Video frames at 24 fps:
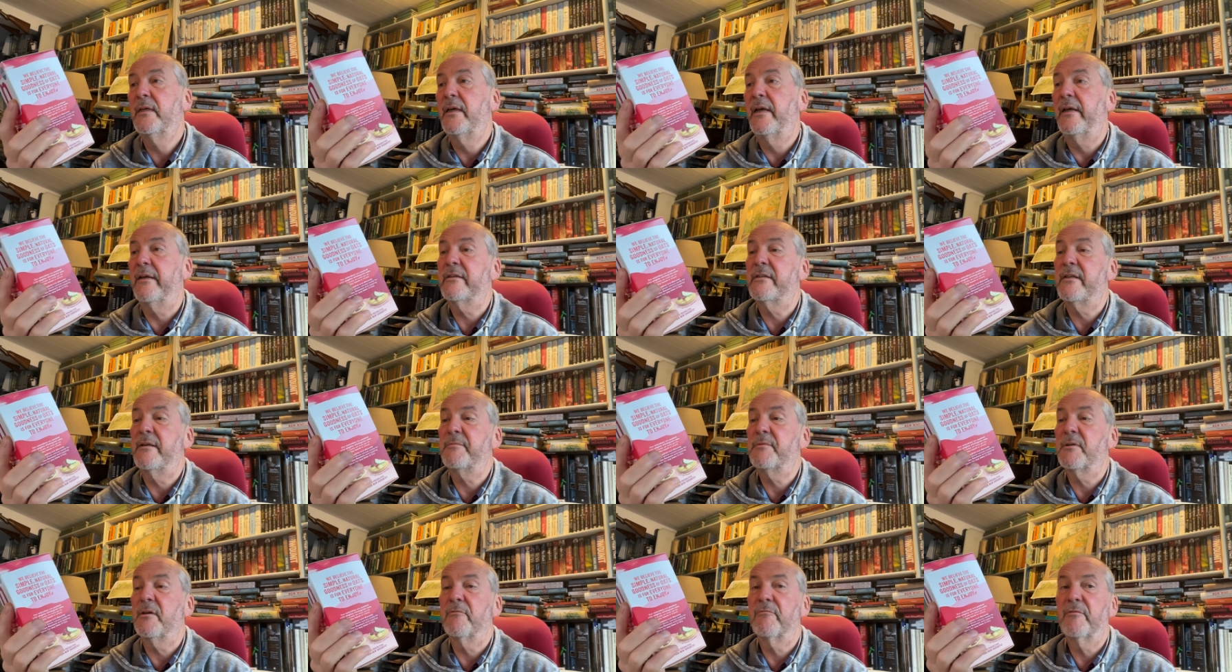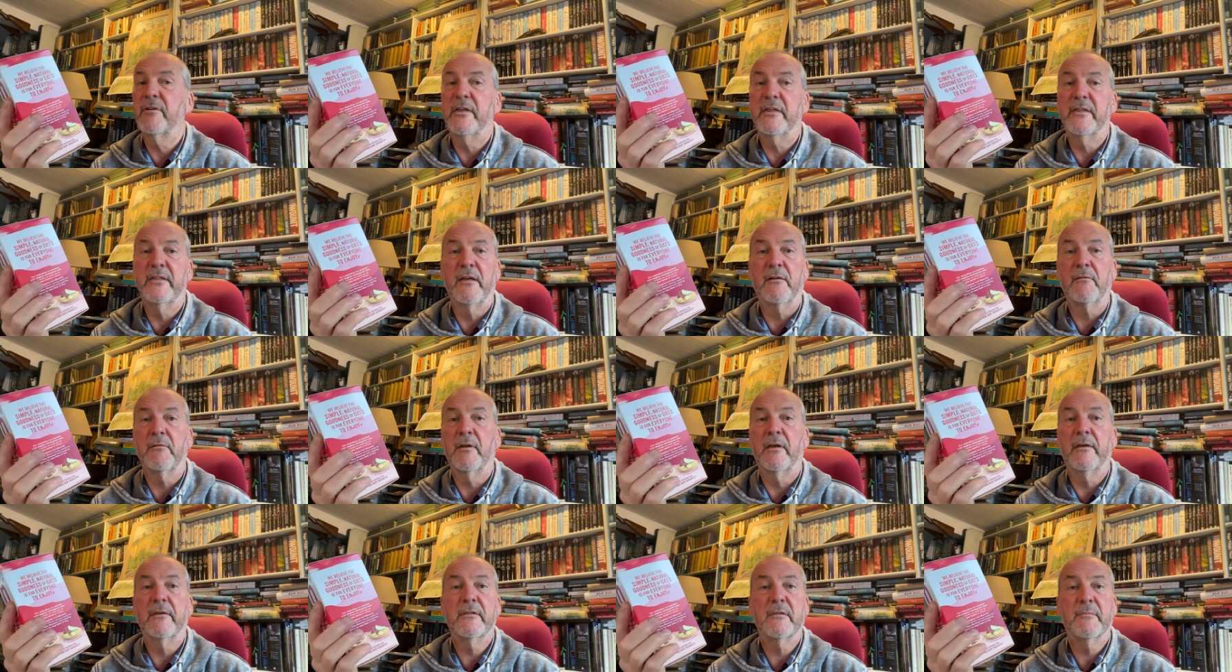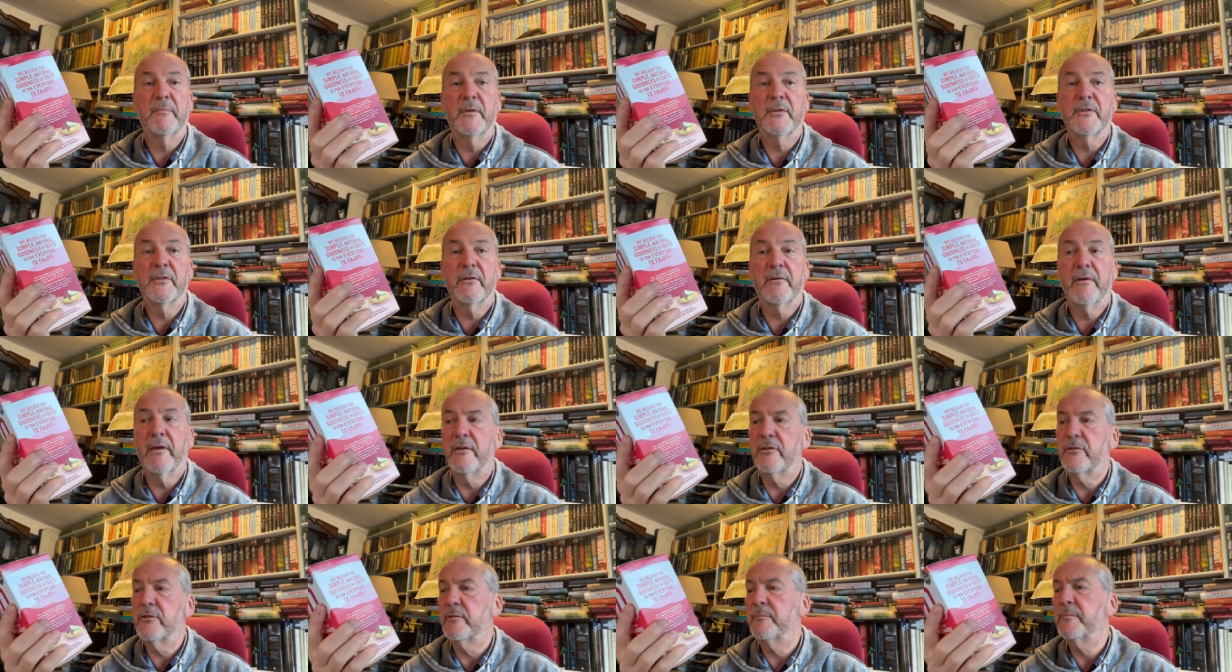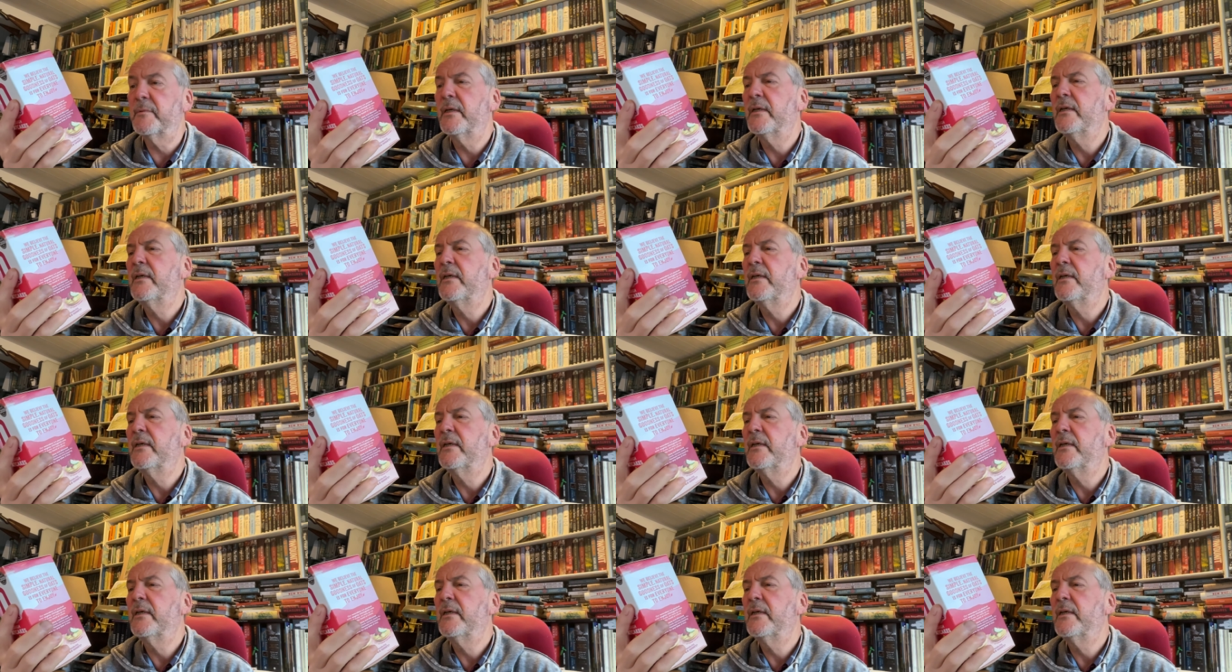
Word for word: except I really don't like tomato ketchup.